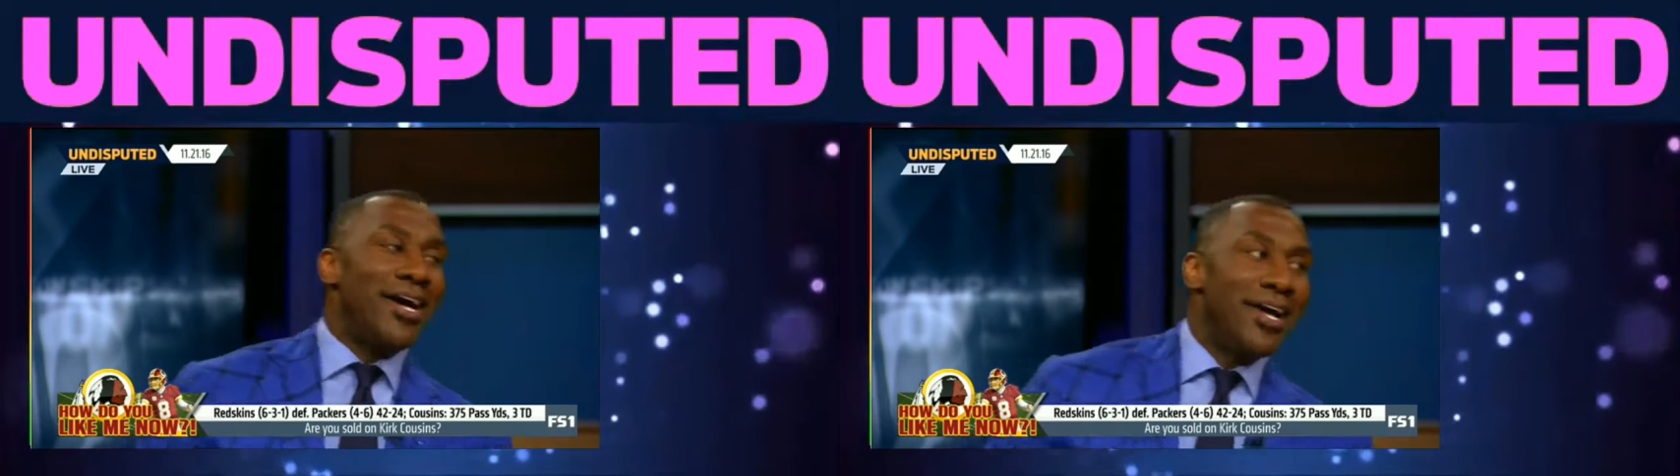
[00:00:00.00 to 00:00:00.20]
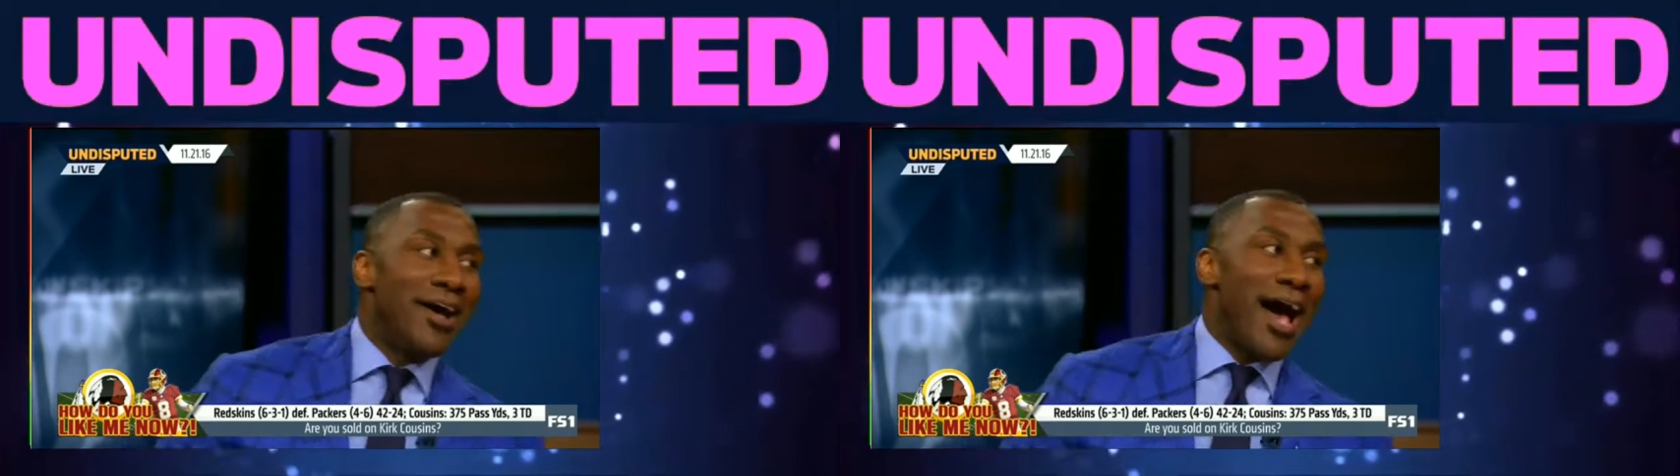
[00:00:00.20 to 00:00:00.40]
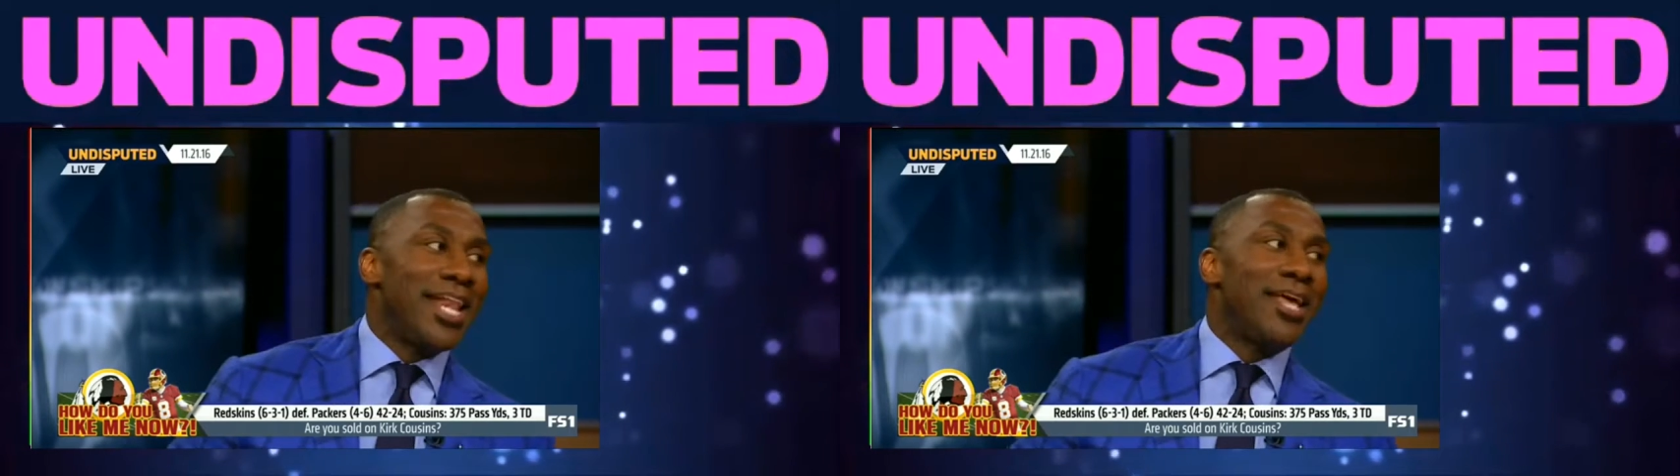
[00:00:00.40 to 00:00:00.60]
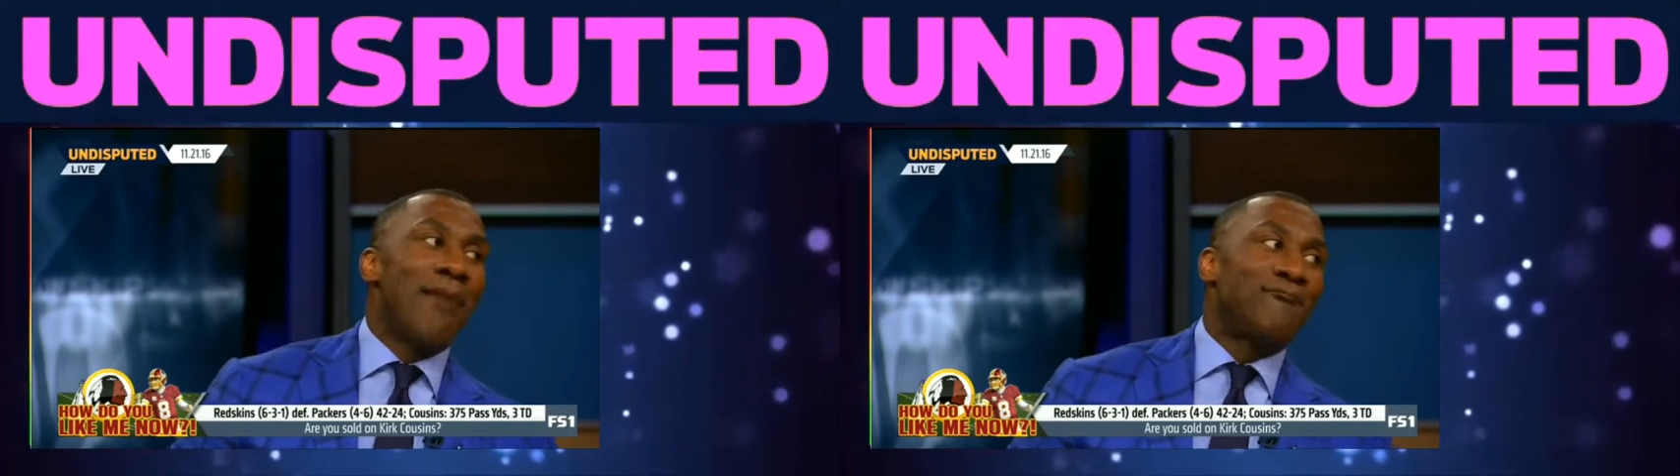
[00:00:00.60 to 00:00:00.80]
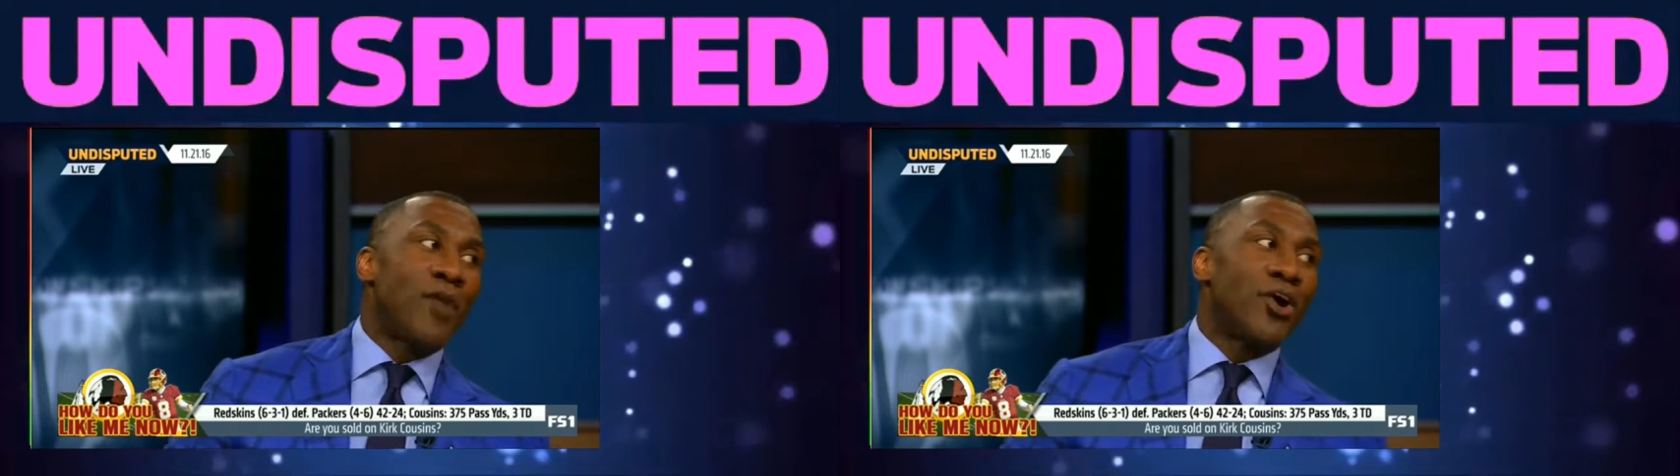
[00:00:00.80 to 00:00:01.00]
I need
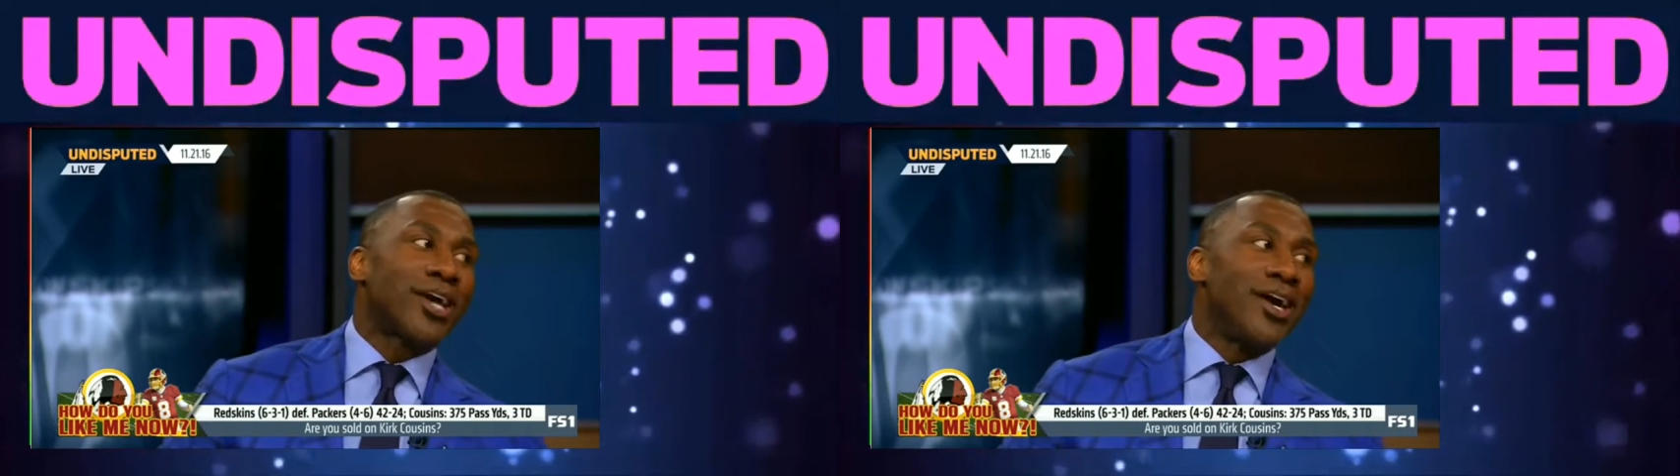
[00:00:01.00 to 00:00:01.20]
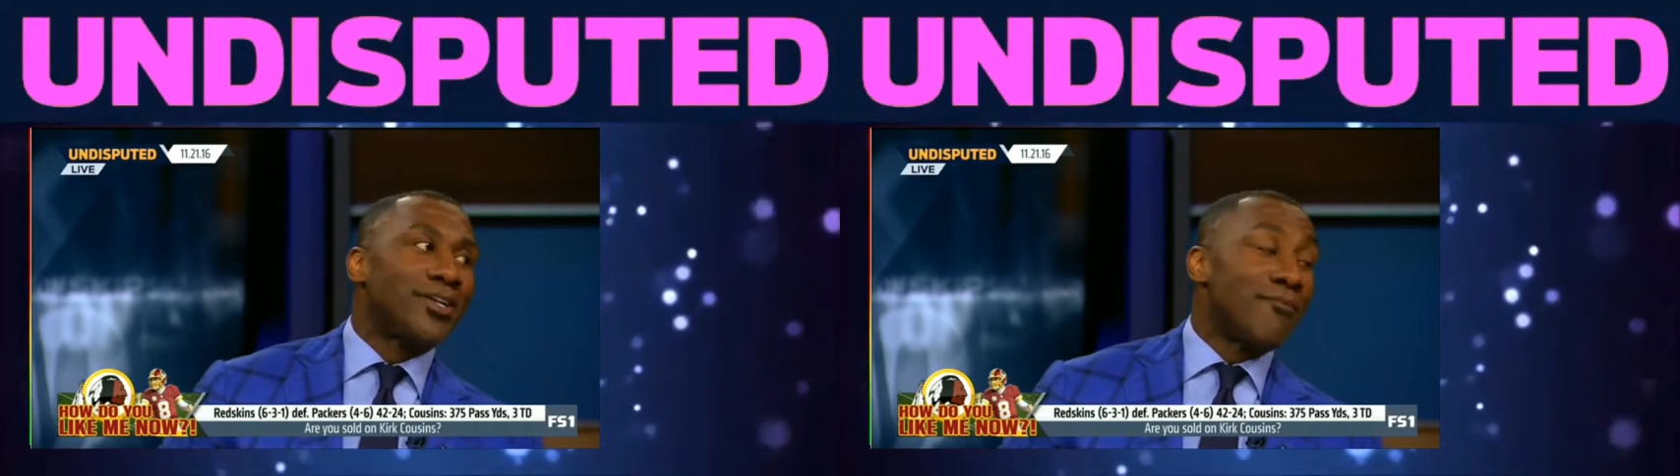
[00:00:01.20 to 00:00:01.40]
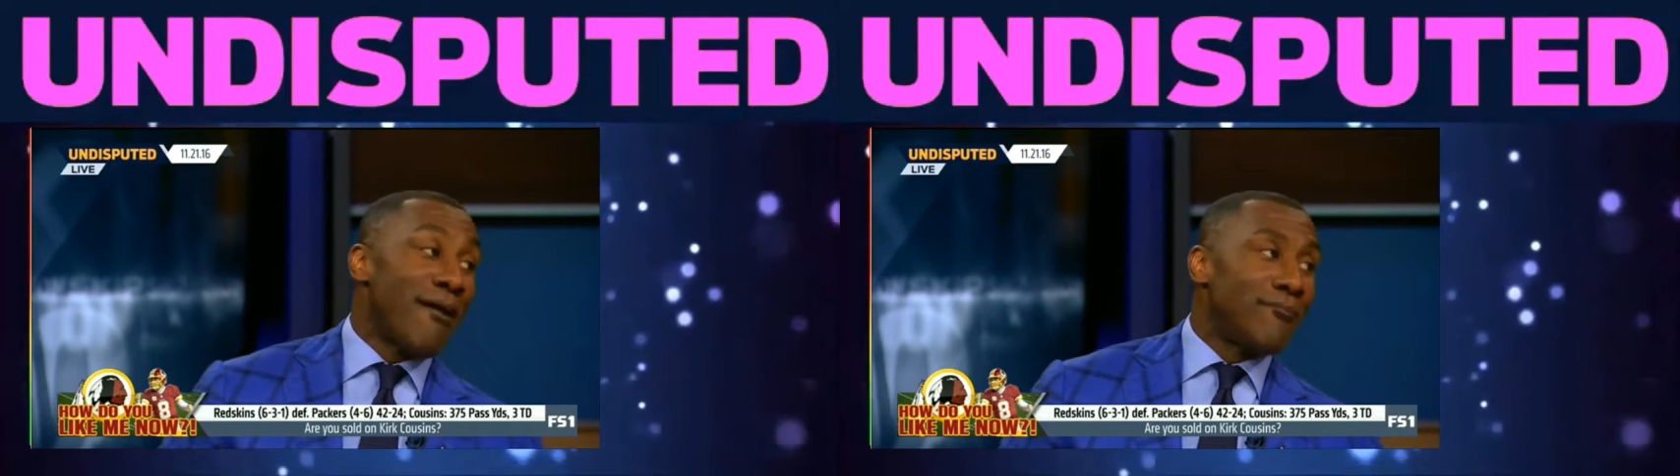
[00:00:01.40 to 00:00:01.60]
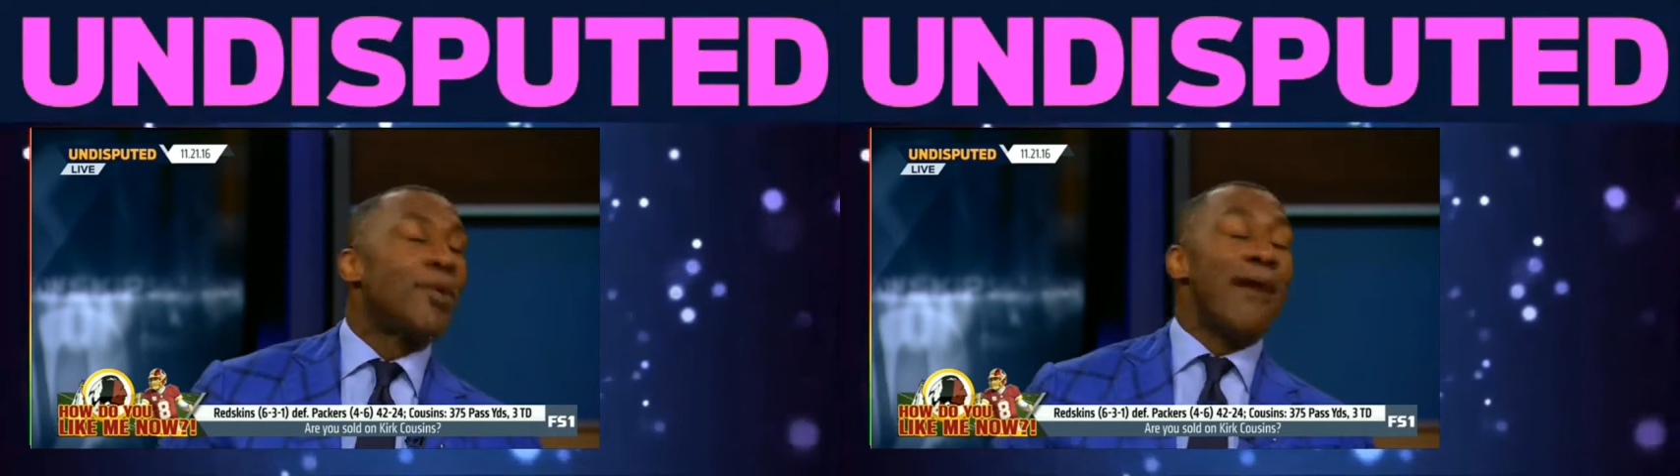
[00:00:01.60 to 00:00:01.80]
my first cousin.